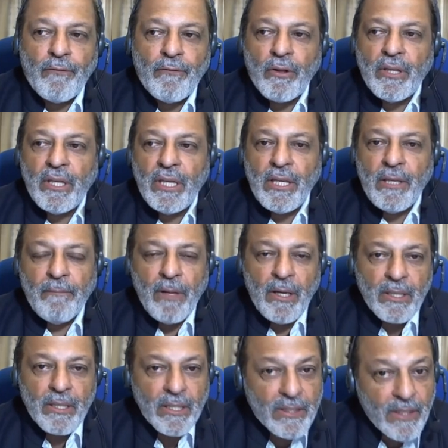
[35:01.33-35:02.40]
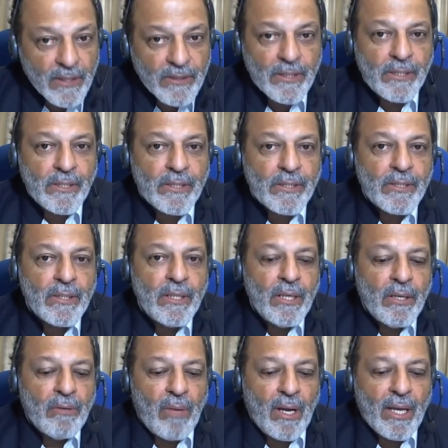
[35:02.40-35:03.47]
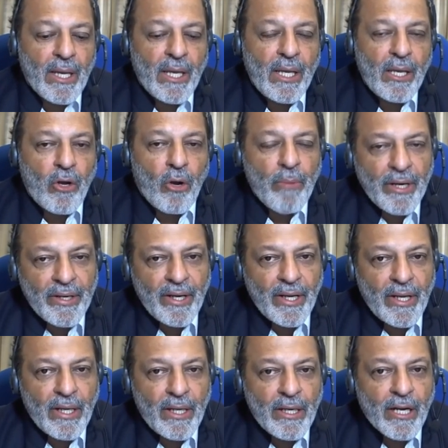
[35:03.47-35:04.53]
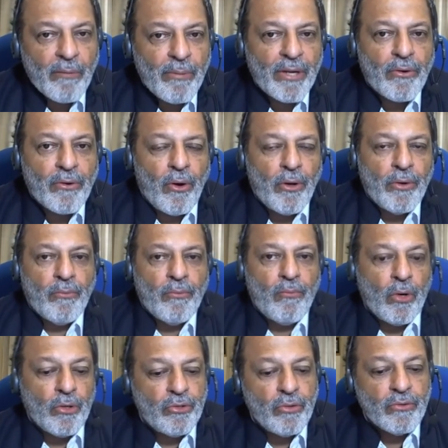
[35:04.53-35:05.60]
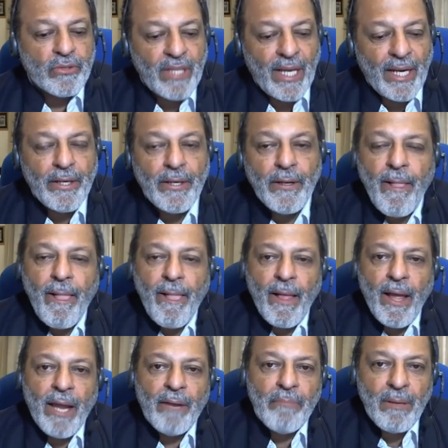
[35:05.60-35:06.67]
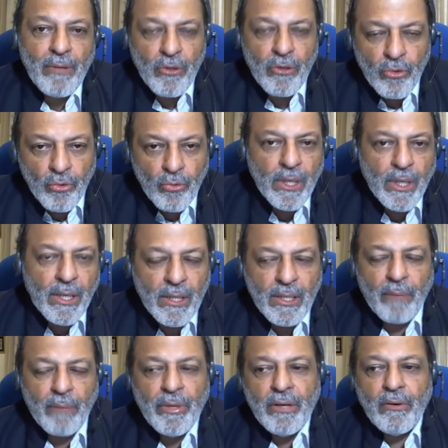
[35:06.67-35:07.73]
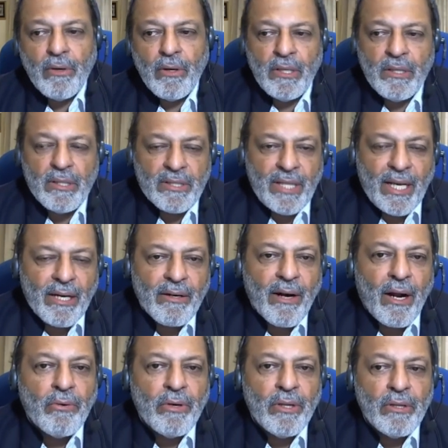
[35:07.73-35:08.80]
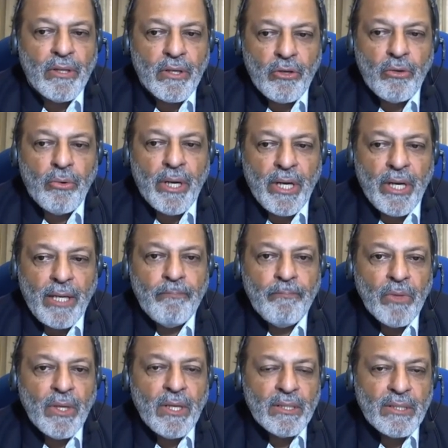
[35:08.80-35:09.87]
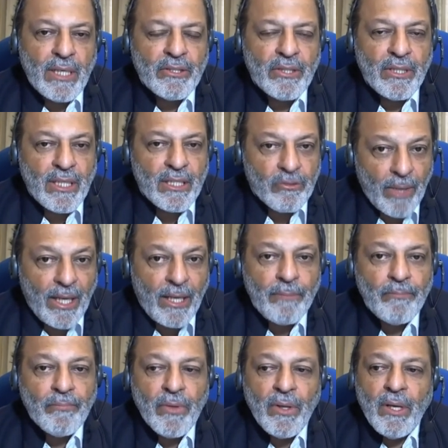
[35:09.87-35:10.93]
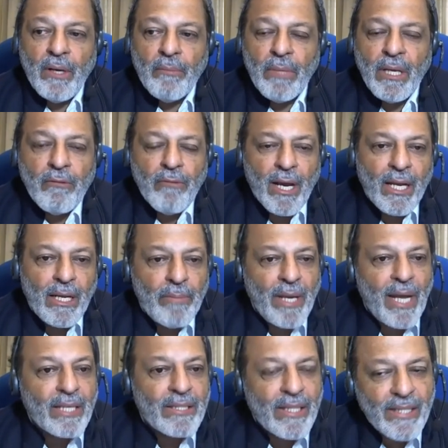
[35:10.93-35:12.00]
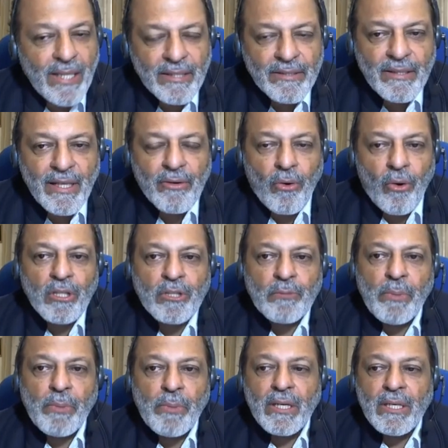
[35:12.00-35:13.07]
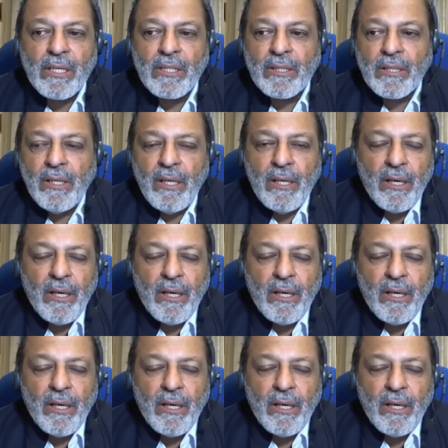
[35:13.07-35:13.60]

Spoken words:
for the discussants by commenting a little bit on what you said. And maybe you will come in the second round in the Q&A session as well. Great. Meanwhile, may I suggest that all speakers